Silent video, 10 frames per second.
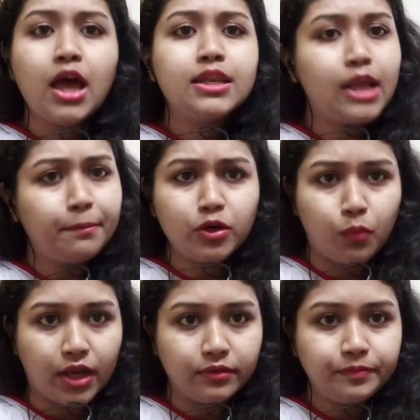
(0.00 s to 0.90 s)
Number
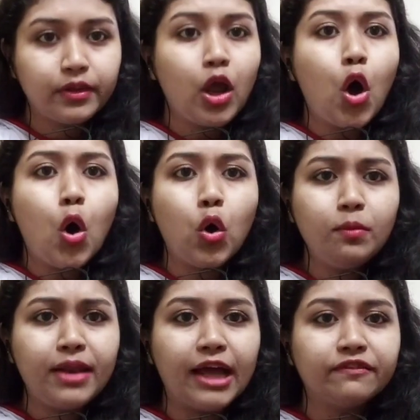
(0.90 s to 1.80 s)
one,
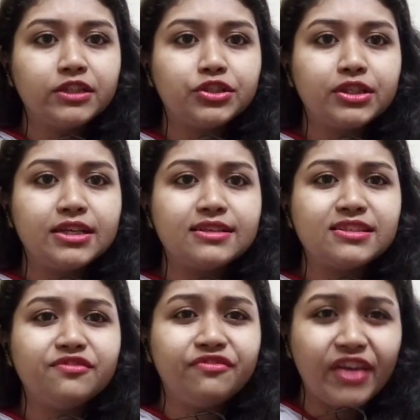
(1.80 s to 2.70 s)
home language
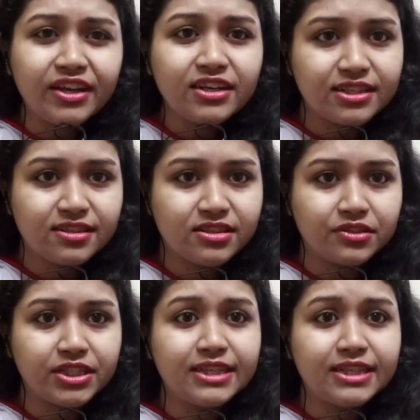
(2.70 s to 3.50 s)
is very necessary,